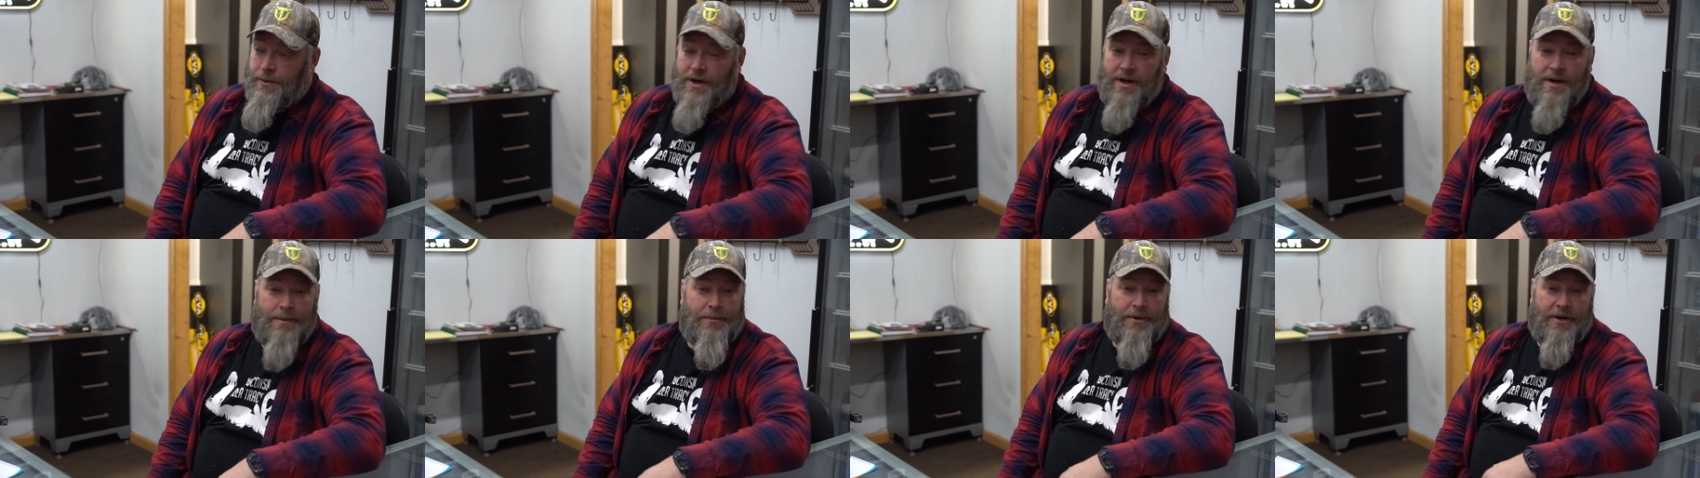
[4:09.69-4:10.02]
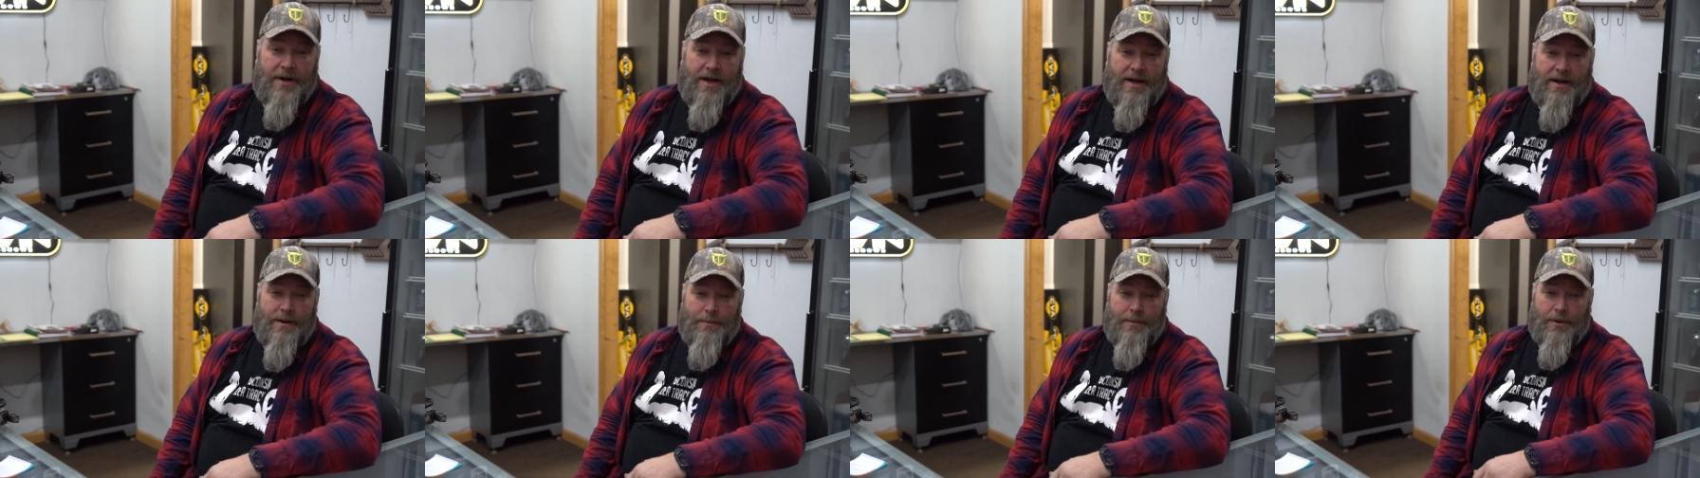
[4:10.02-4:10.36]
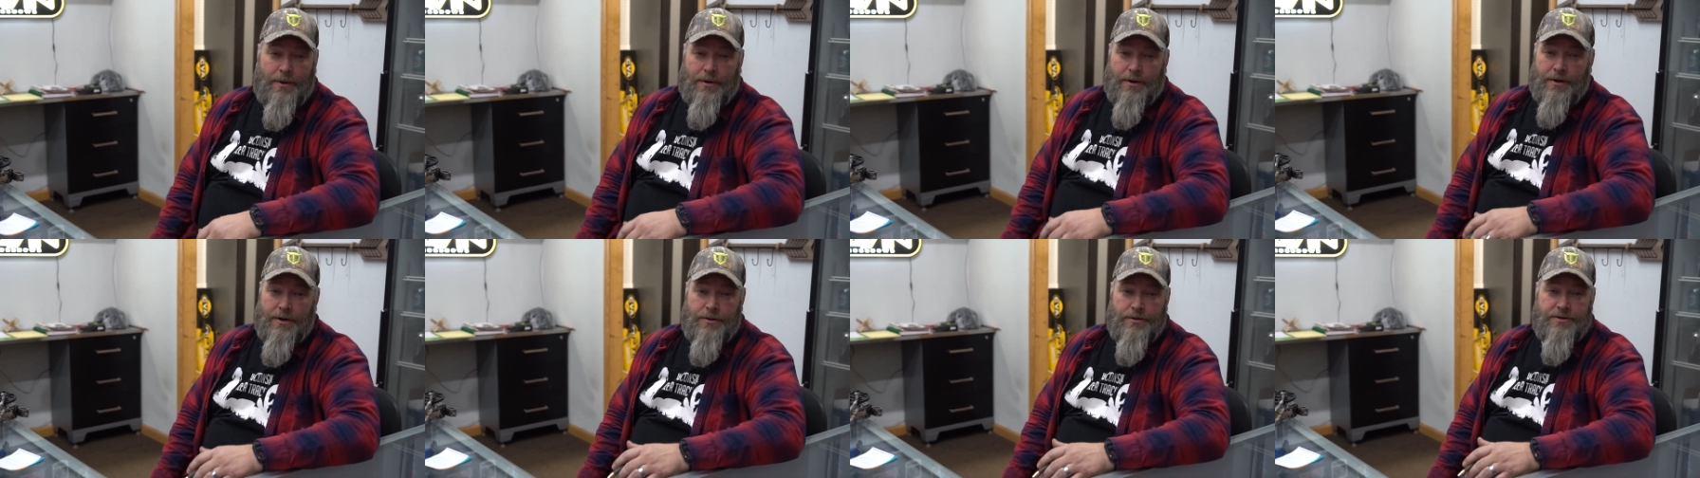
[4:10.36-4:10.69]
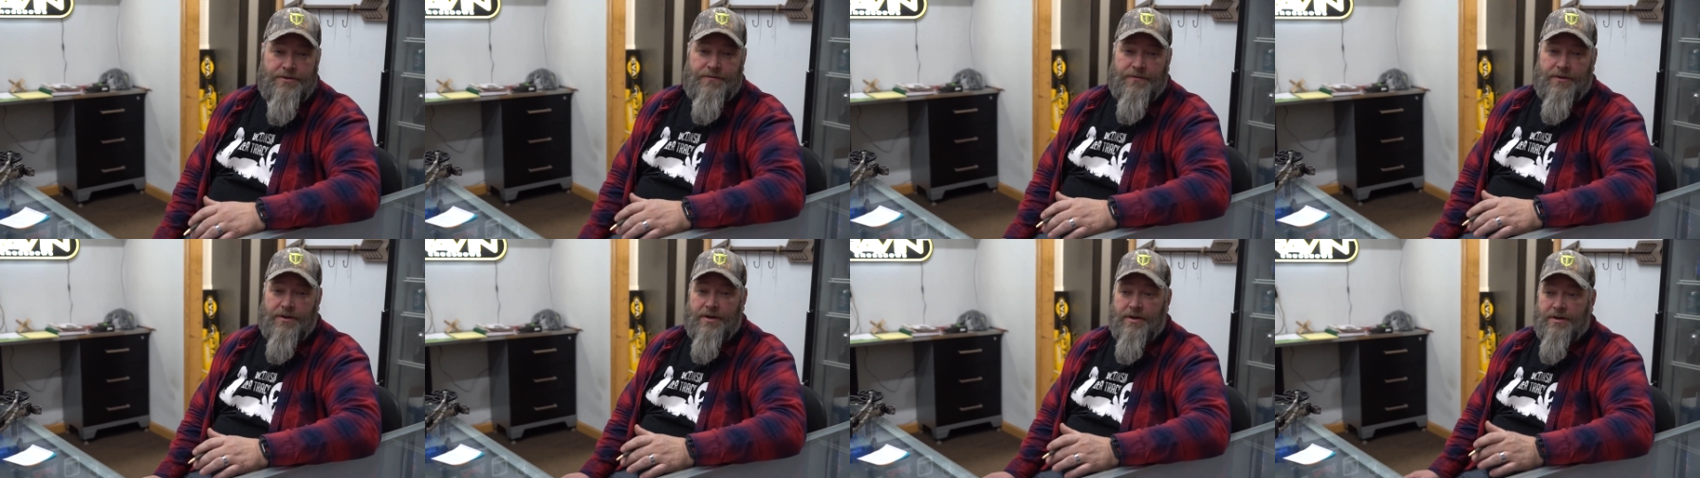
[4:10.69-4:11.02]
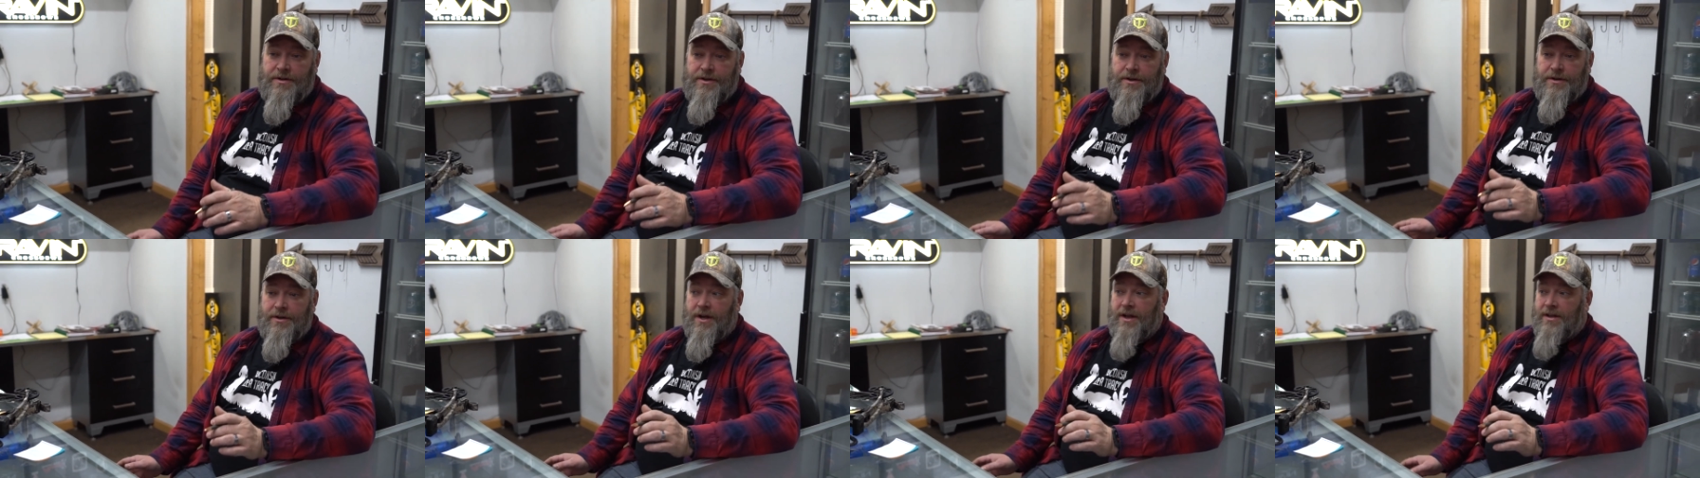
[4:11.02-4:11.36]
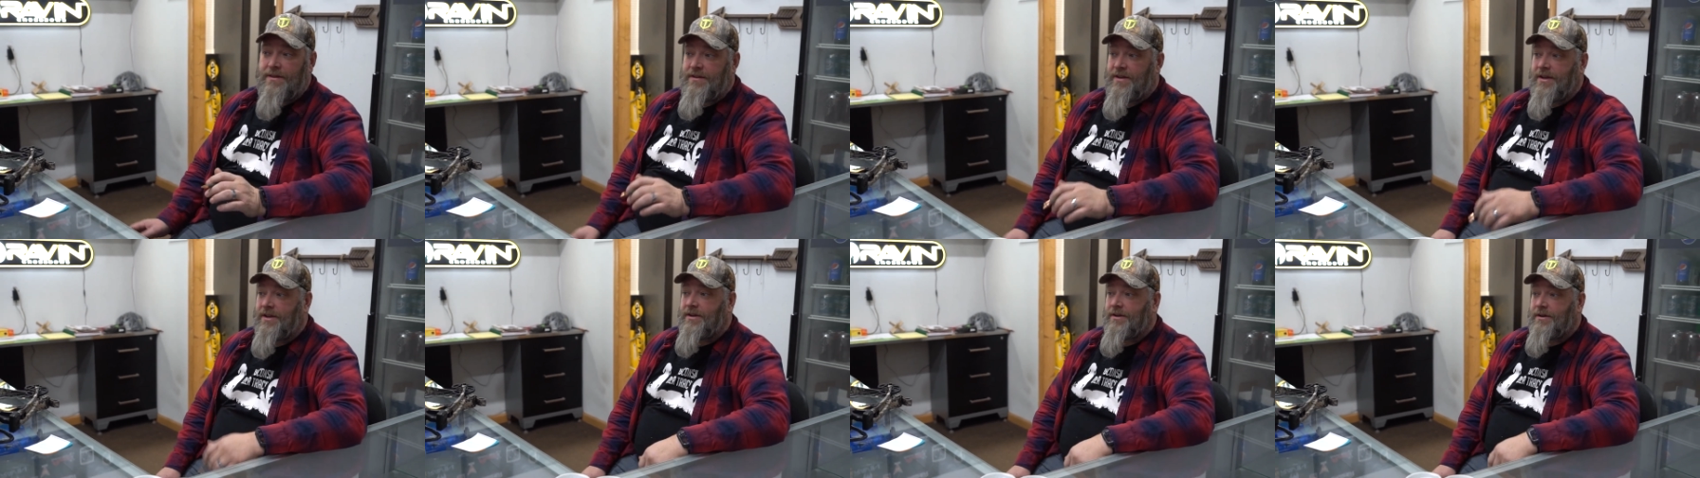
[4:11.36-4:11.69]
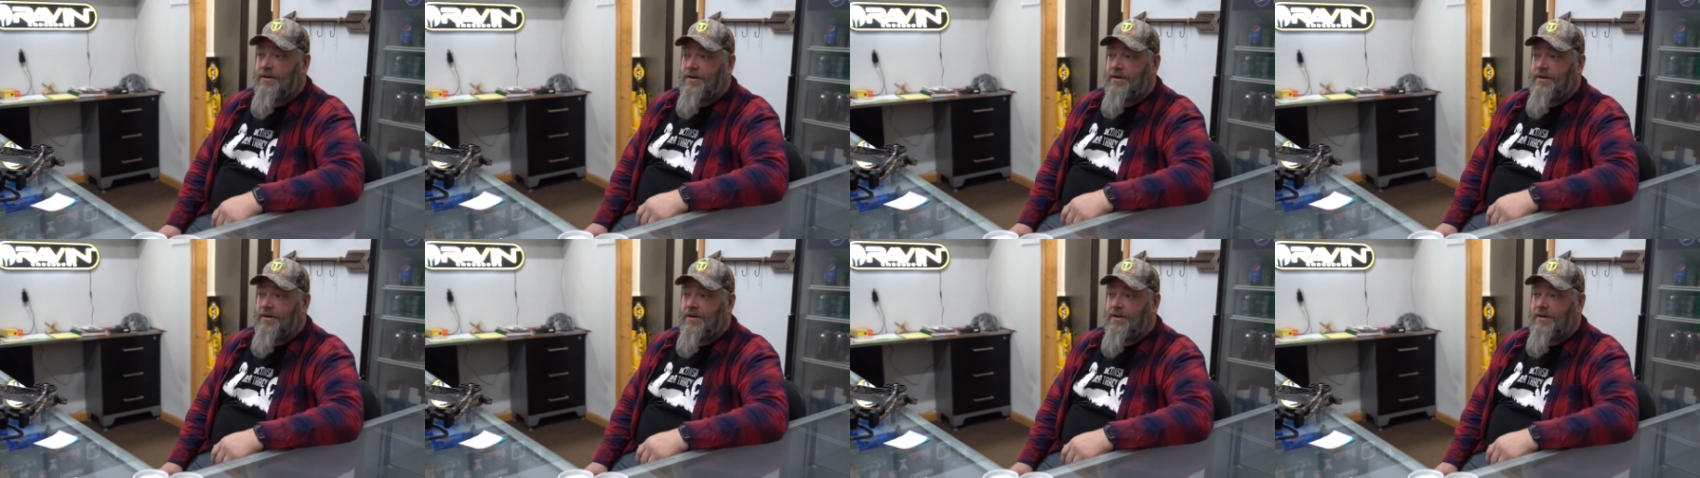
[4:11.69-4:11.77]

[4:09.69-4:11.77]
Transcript: want to put on a bow or use for deer hunting,